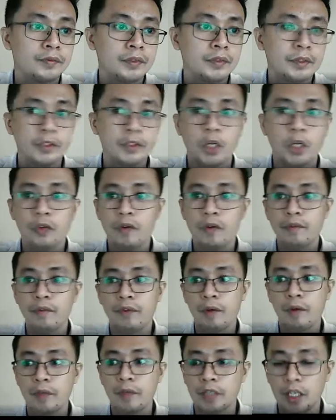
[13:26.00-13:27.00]
So from
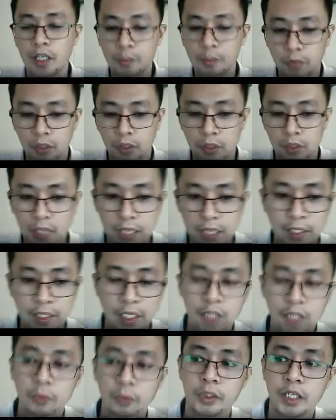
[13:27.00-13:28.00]
the table,
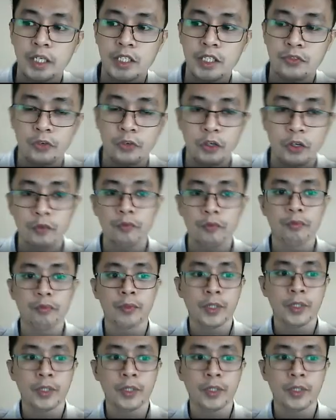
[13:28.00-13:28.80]
again, we transform